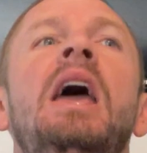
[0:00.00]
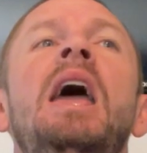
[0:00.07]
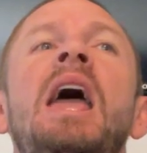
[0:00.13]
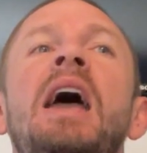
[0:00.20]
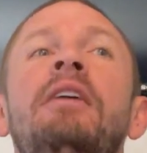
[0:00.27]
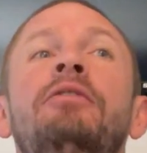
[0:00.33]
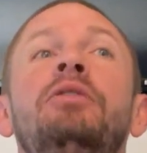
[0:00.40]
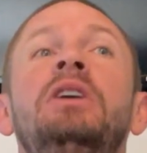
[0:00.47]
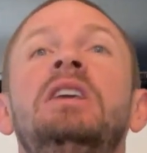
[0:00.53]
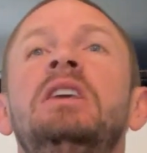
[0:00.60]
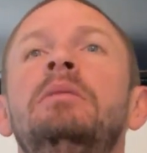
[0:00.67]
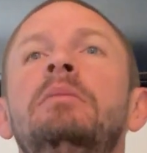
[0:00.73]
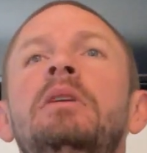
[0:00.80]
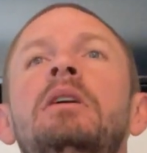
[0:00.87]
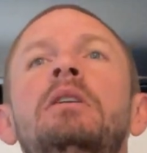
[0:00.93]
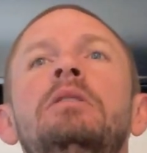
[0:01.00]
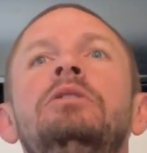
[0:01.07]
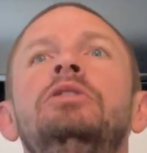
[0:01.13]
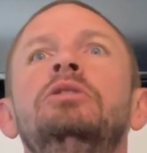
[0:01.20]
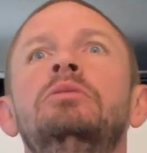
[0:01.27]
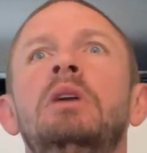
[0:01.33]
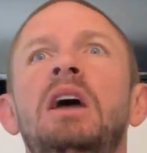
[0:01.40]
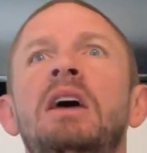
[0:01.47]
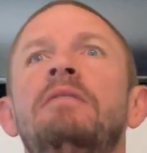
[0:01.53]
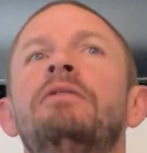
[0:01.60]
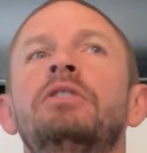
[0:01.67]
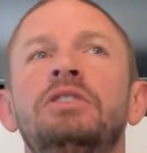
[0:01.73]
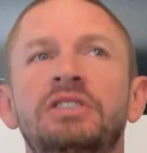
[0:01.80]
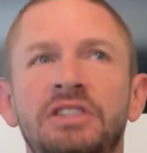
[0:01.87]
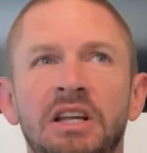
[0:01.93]
every email you ever
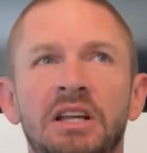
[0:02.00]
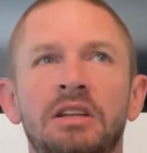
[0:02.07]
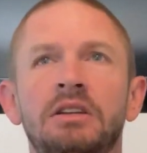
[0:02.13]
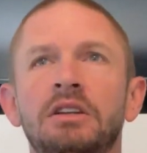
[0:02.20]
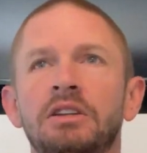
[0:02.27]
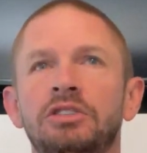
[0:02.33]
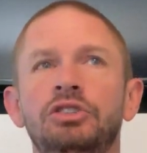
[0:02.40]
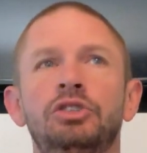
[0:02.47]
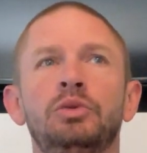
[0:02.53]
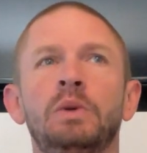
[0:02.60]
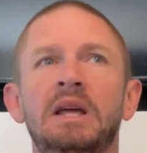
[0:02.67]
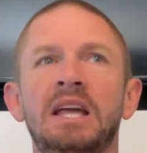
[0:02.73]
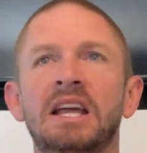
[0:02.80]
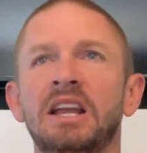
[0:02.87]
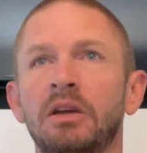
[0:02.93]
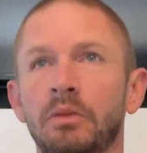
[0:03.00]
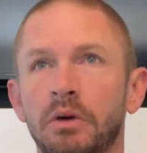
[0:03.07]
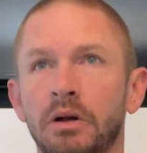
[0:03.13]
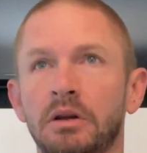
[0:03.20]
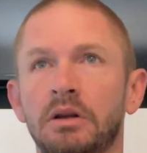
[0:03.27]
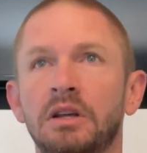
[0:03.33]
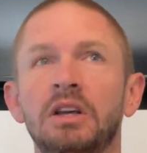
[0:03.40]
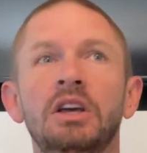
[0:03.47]
send to anyone.